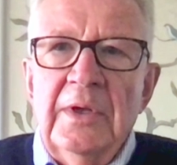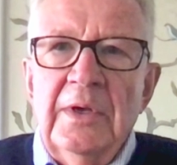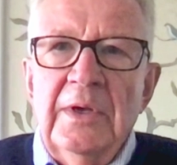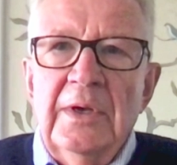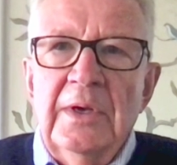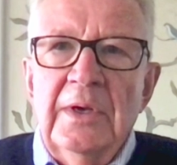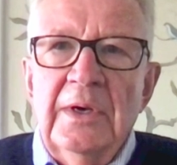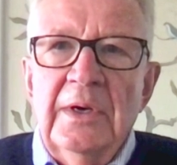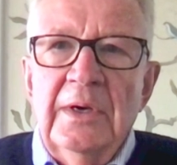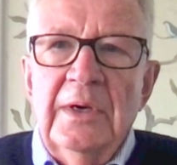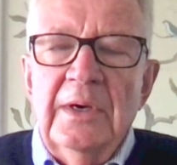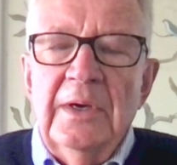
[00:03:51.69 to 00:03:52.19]

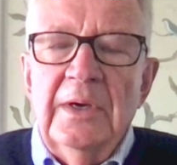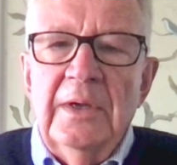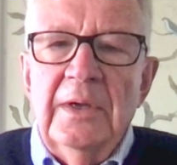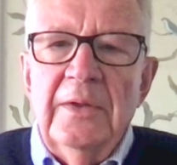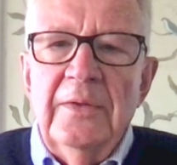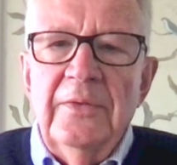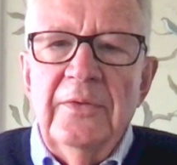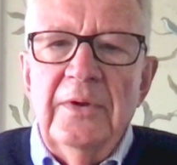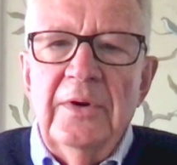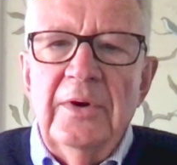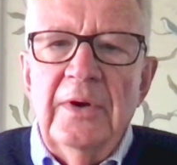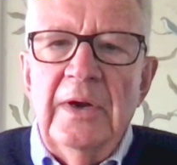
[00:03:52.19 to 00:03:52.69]

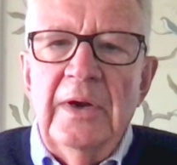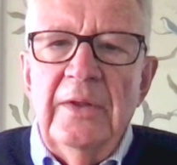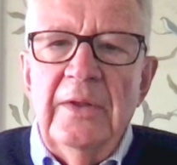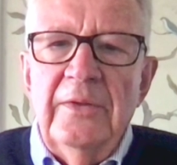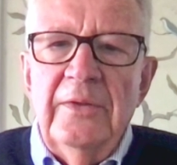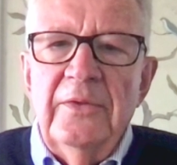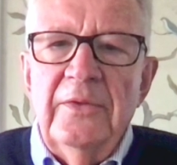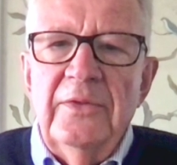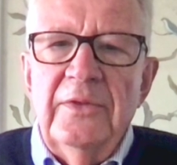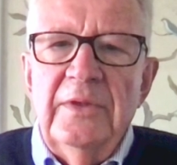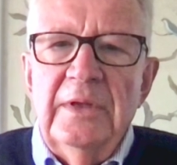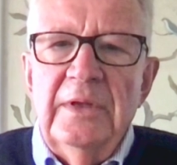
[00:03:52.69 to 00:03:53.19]
There are
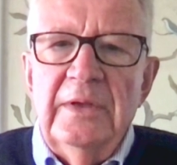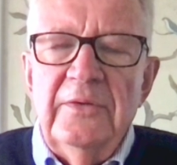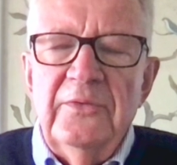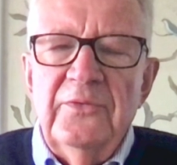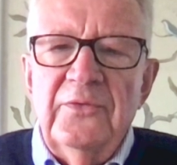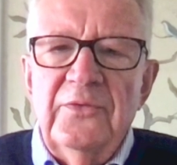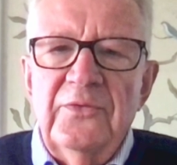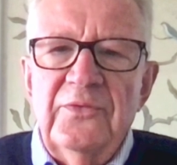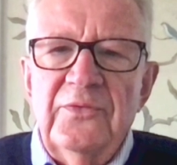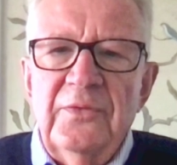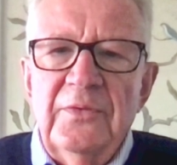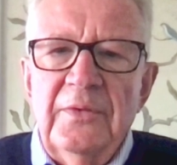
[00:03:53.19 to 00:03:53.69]
other
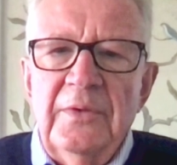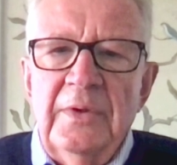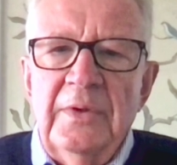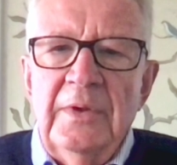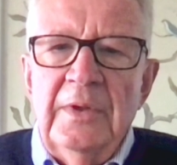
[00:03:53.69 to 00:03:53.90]
things